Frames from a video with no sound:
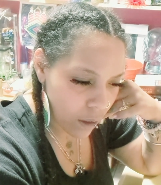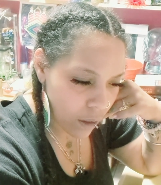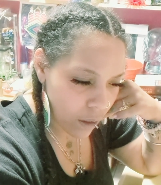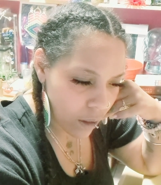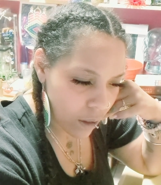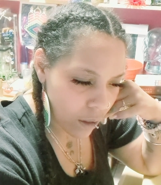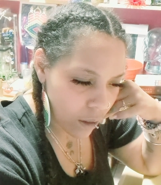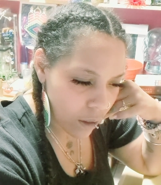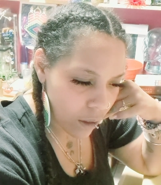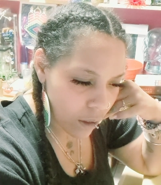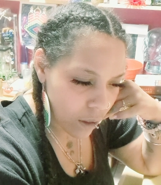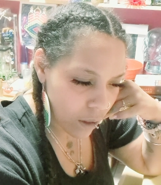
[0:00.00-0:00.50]

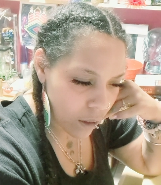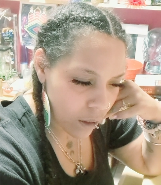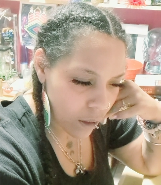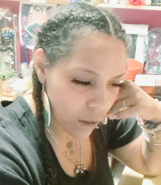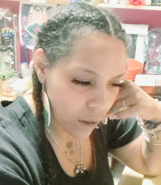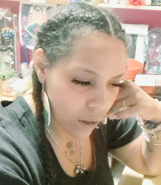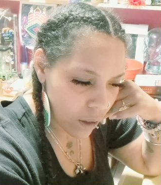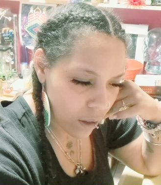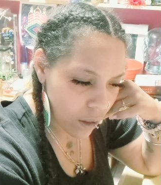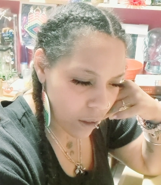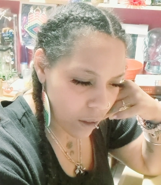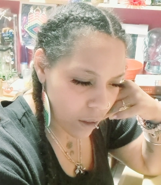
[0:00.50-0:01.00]

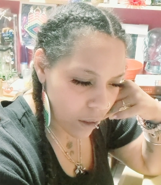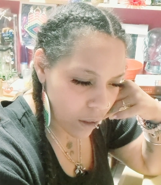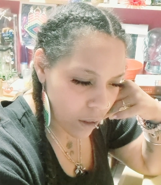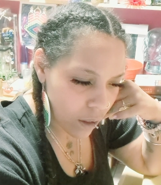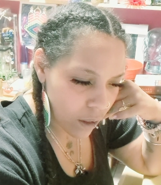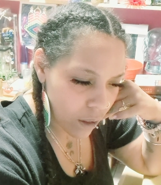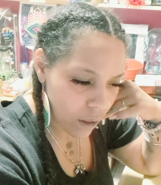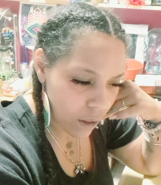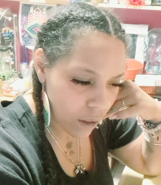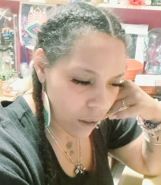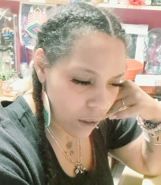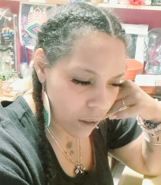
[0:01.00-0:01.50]

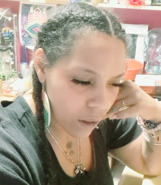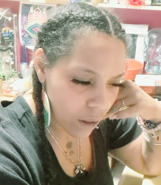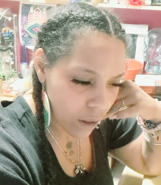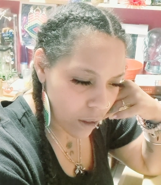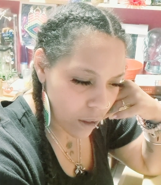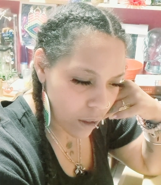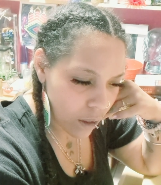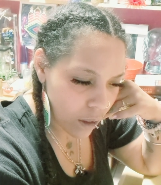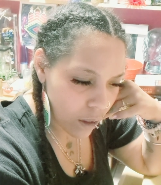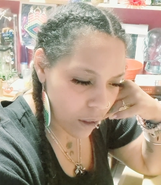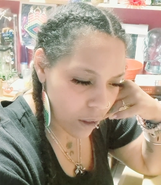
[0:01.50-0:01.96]
Nobody speaks.